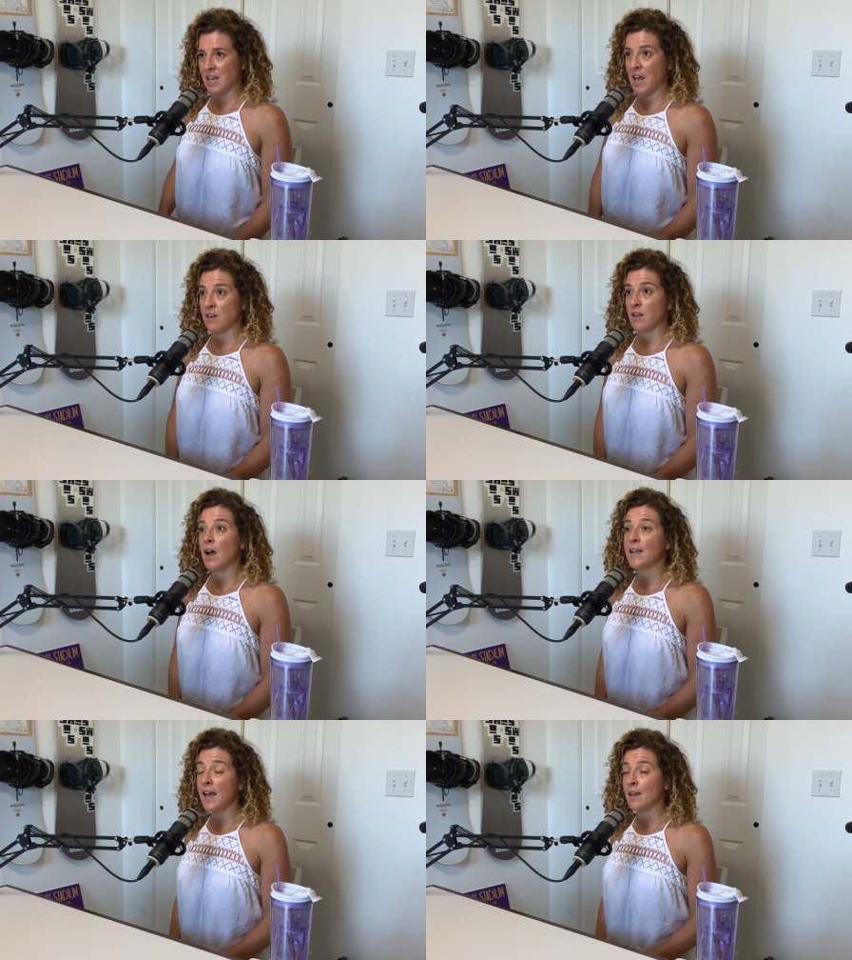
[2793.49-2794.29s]
And mm-hmm.
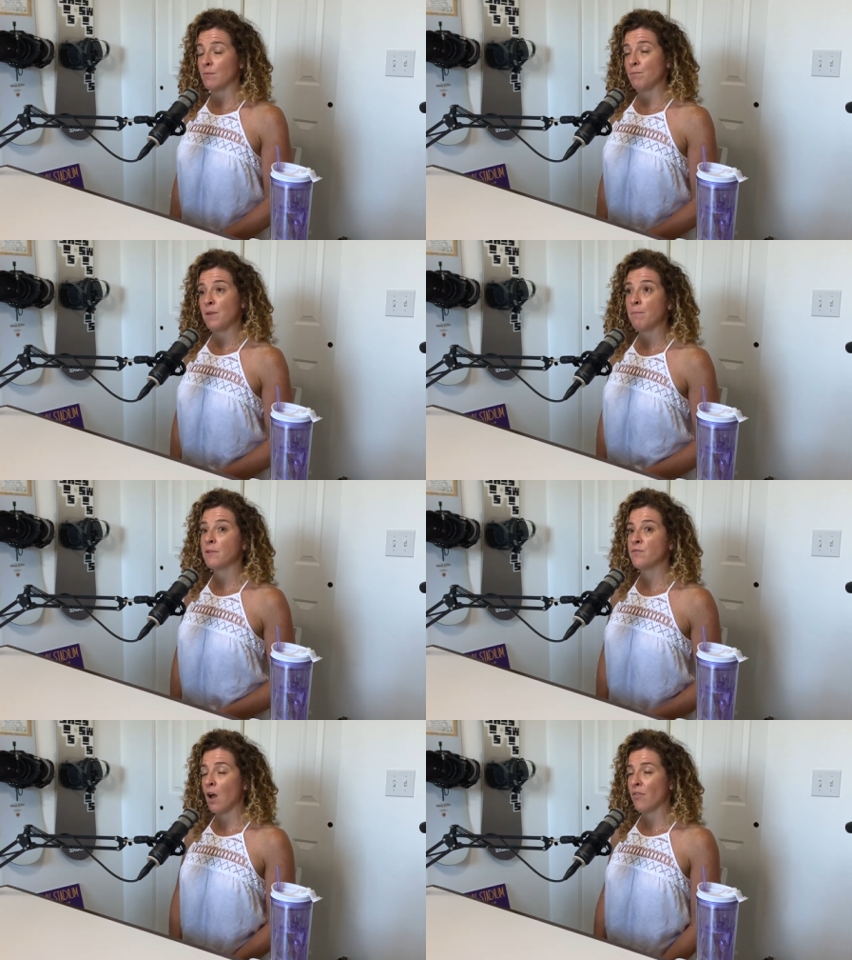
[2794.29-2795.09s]
again, people
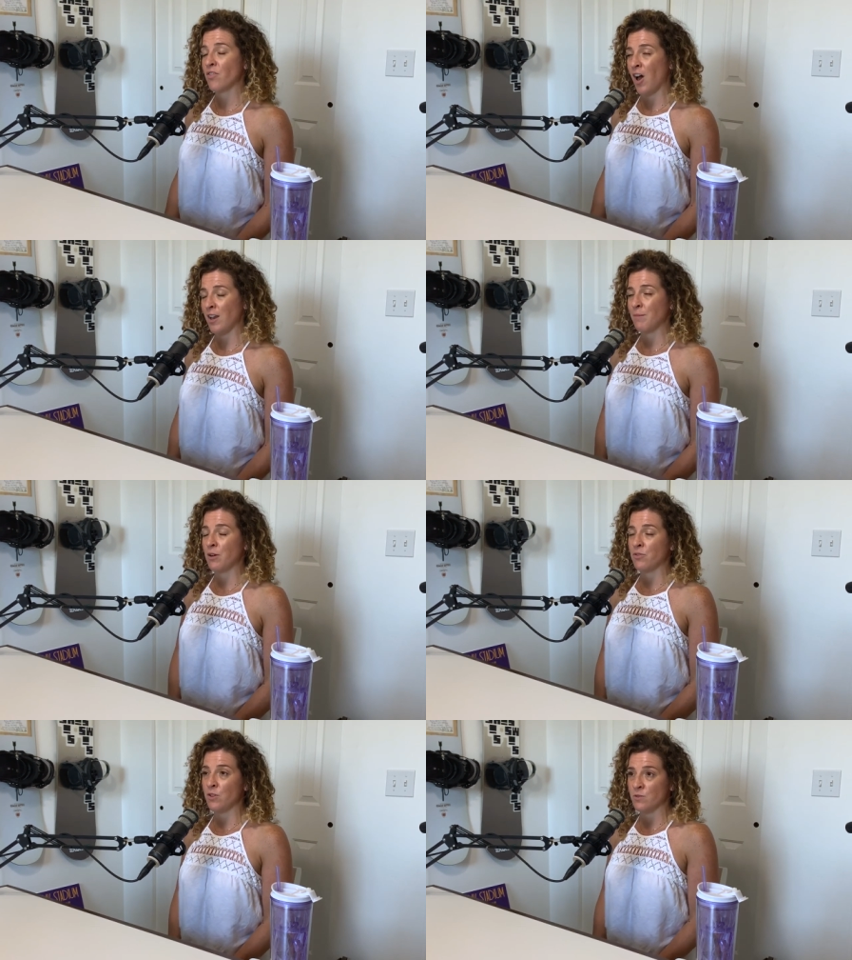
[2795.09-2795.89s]
have not thought
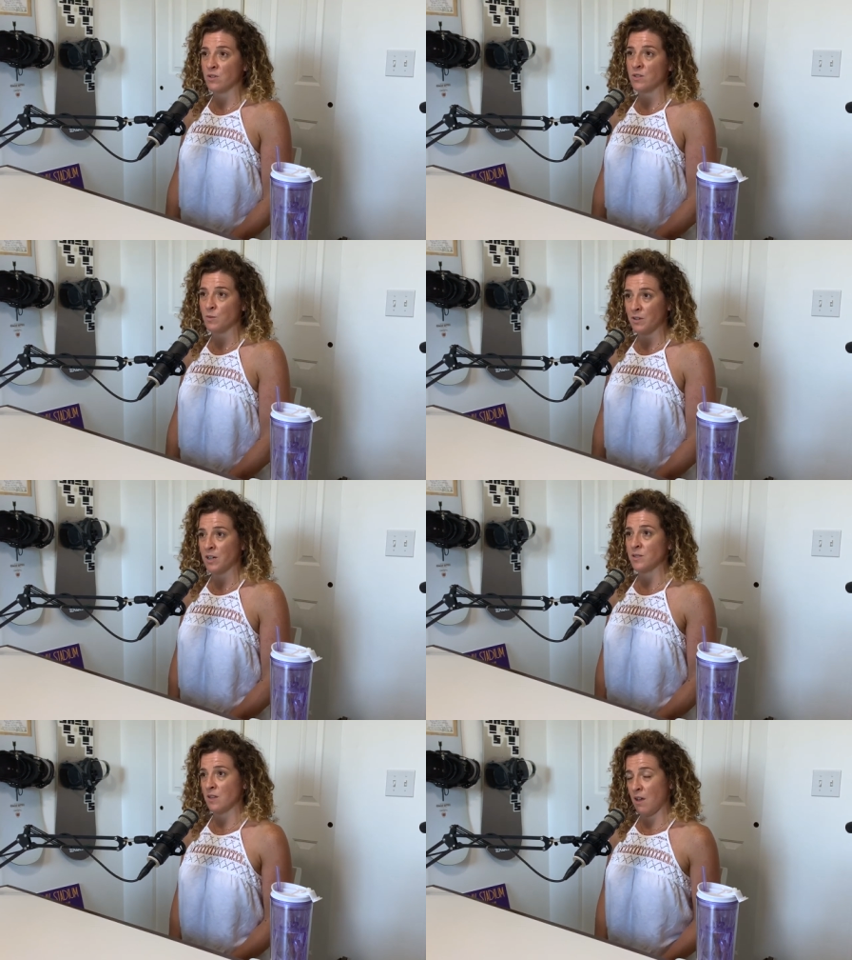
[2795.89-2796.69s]
about the user
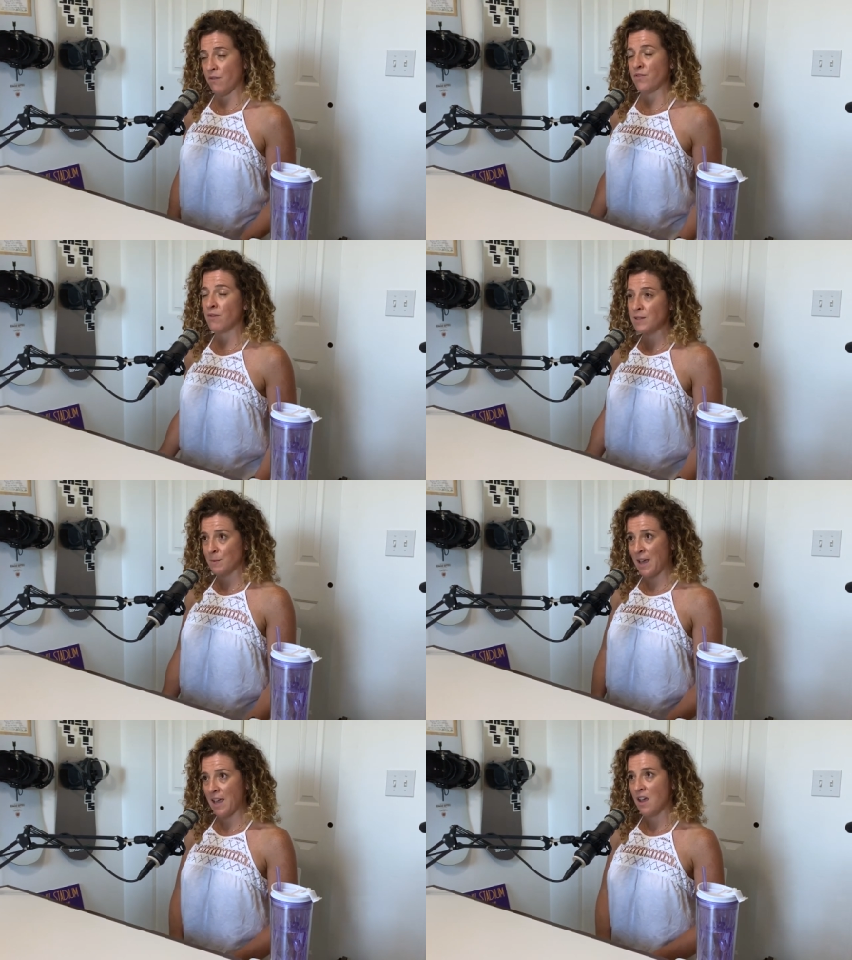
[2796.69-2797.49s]
experience of the
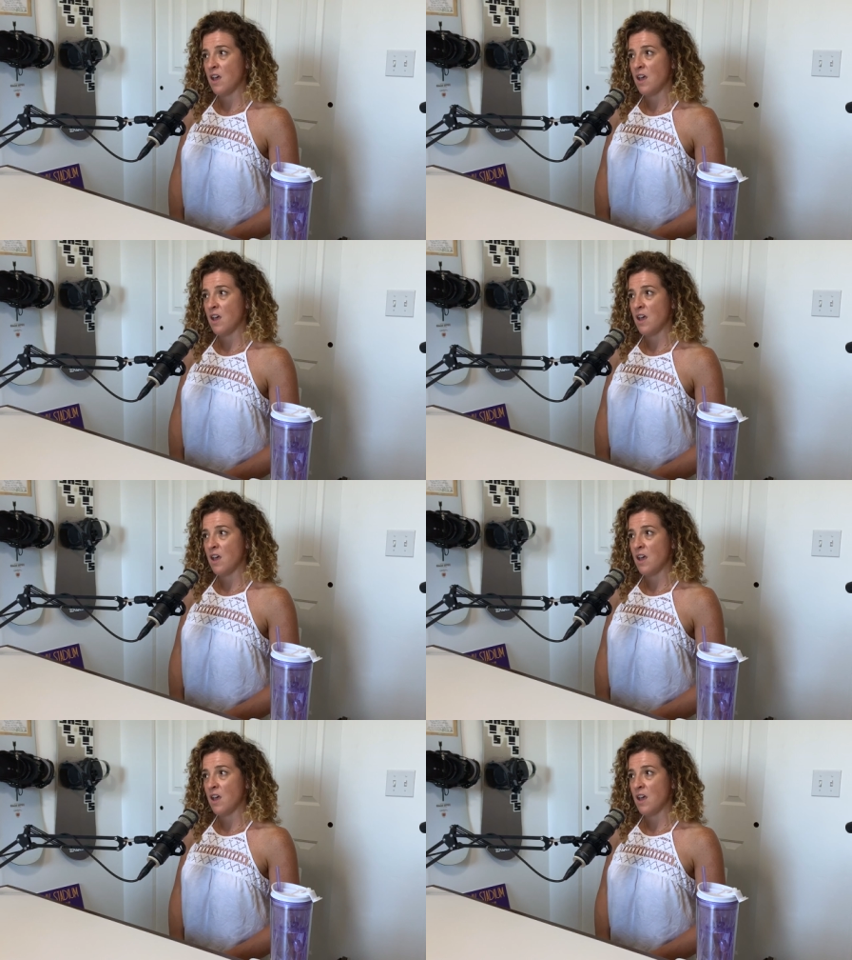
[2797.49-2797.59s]
resume,